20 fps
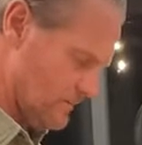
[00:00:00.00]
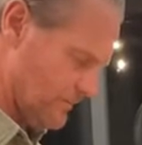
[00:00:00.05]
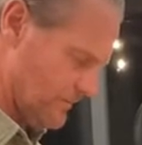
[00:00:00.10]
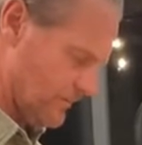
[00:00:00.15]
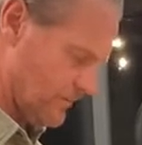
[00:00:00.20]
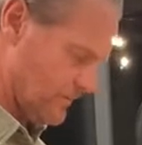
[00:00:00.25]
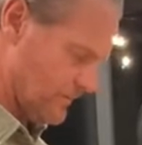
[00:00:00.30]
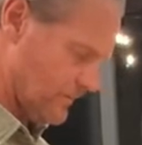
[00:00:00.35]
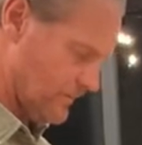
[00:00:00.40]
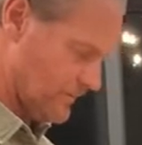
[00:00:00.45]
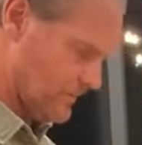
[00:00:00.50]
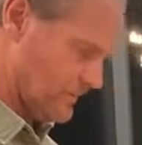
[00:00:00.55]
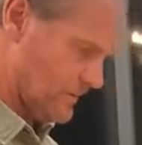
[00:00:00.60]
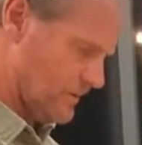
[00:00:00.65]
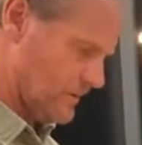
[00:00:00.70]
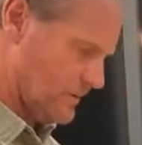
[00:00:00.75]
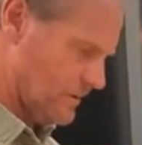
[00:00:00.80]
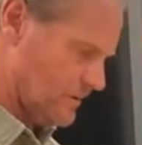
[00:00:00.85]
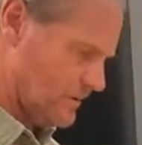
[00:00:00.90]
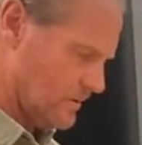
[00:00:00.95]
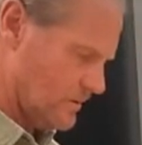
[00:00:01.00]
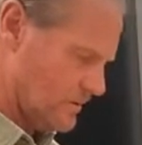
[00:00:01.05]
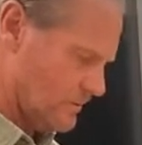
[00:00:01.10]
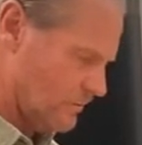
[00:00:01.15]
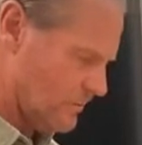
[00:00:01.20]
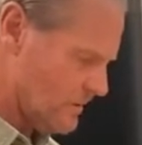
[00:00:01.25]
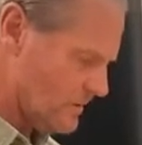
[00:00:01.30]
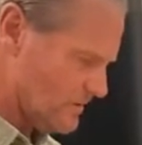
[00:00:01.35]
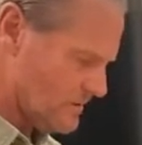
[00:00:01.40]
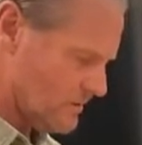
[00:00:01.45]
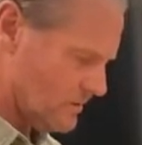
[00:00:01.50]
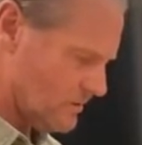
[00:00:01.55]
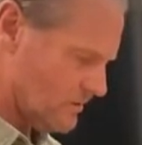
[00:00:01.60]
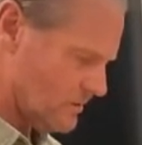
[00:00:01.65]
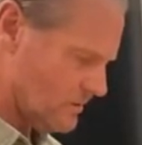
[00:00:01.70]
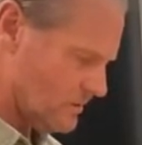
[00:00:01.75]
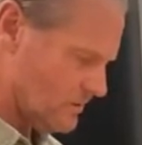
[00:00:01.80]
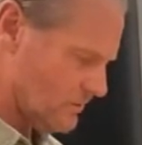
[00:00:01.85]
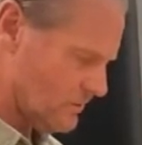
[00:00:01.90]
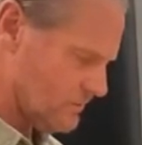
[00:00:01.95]
Oh, that's too much sauce. Honey, that's way
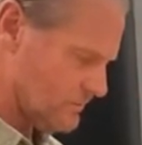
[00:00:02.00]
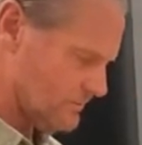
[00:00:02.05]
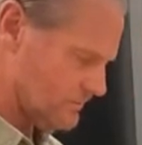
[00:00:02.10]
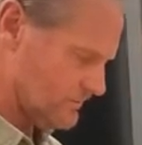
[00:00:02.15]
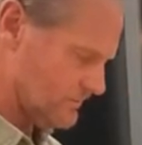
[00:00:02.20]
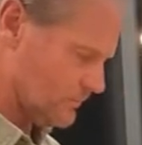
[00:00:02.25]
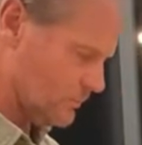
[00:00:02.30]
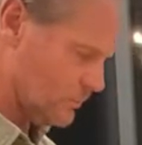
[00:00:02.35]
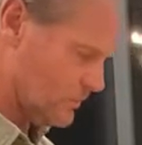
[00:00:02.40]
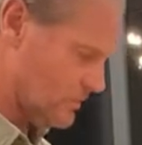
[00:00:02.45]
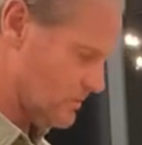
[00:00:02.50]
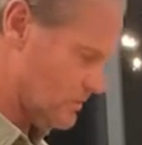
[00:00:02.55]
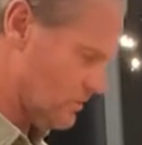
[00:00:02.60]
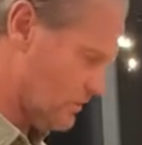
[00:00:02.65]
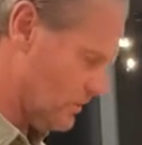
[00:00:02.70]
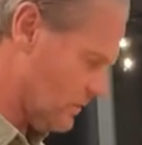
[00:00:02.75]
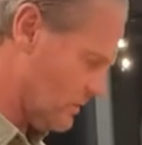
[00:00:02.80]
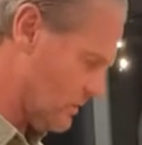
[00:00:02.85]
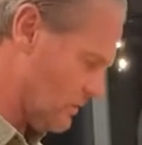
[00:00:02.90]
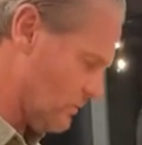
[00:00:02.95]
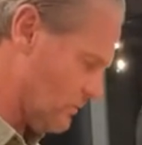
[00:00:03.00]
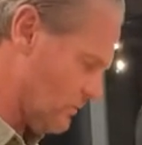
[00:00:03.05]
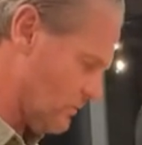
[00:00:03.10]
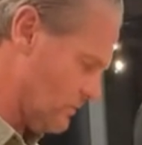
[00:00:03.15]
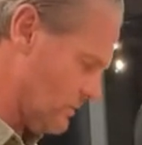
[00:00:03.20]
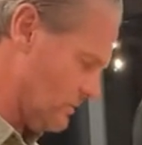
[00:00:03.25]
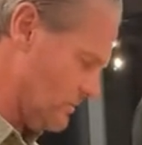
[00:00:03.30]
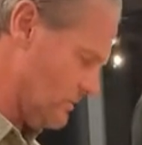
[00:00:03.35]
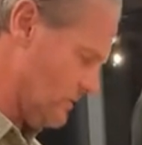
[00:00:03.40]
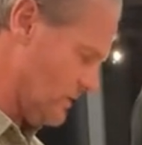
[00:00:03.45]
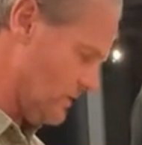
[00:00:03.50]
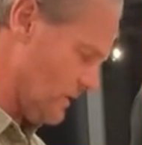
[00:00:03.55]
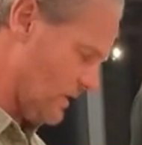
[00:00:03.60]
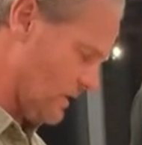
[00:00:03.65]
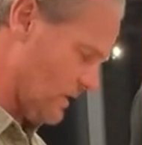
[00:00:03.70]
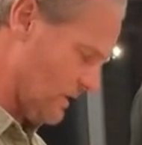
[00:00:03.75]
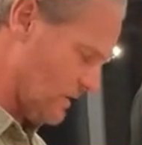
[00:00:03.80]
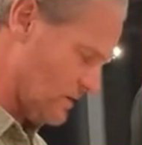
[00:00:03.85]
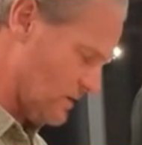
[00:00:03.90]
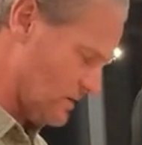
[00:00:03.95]
too much sauce. What do you mean? I
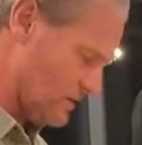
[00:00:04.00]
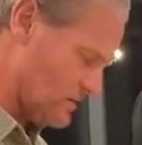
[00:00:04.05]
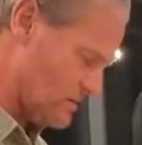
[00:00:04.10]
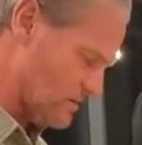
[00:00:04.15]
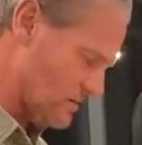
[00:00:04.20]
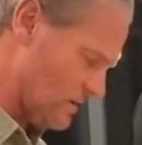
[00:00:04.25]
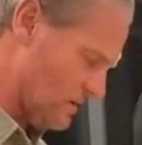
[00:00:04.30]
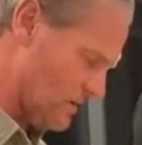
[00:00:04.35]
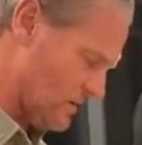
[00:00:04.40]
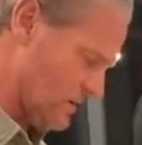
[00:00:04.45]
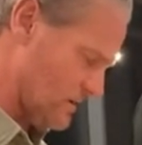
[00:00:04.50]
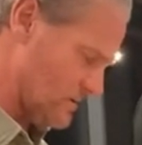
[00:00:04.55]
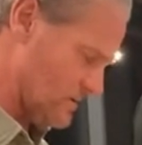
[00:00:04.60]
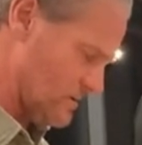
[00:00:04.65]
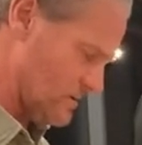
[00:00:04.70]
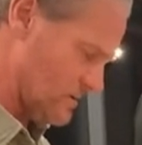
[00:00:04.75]
like a lot of sauce.